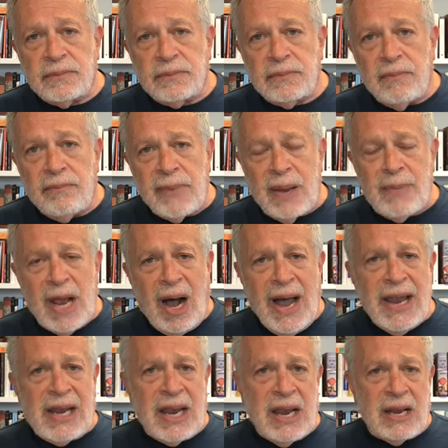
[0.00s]
Maybe I
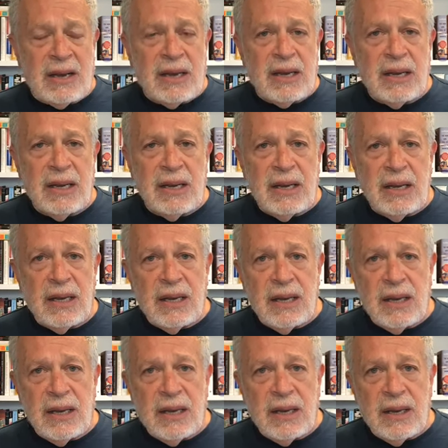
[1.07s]
can
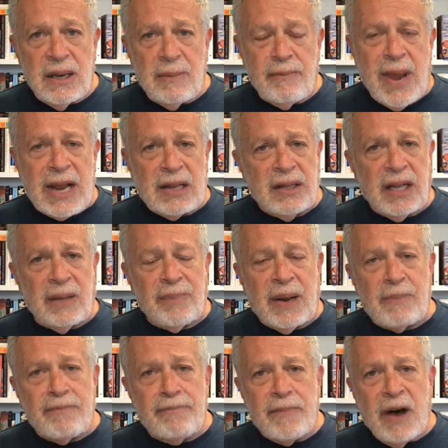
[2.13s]
make a little bit
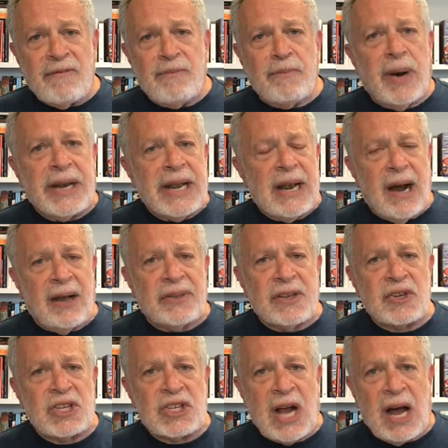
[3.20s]
of money on the
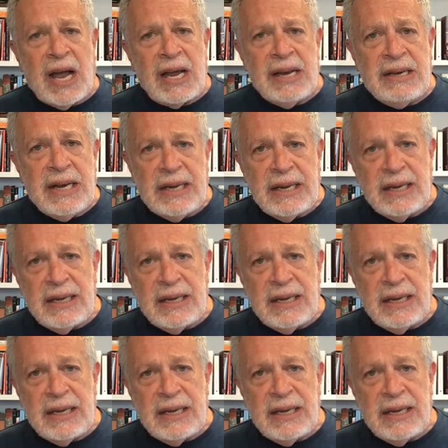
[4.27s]
side.